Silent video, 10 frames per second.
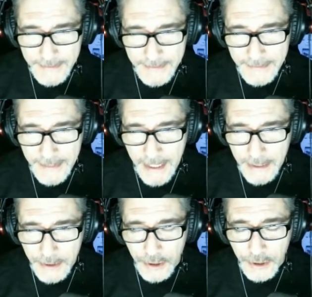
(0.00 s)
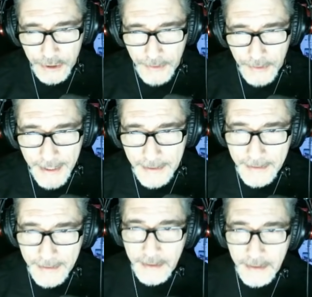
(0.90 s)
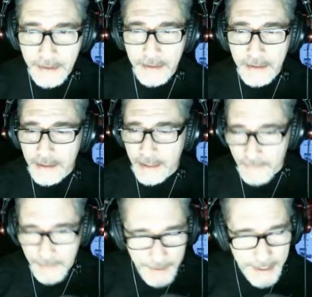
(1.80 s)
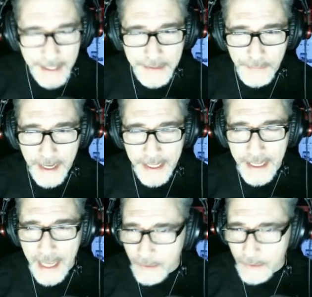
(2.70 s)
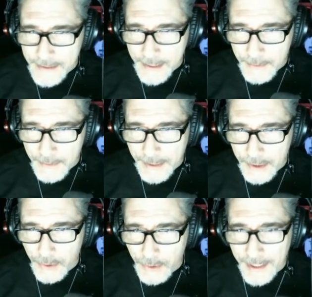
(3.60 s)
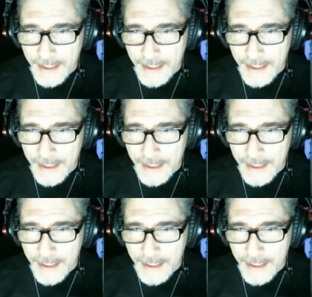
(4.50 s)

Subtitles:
has got her drink. Everybody else ready? How is everybody doing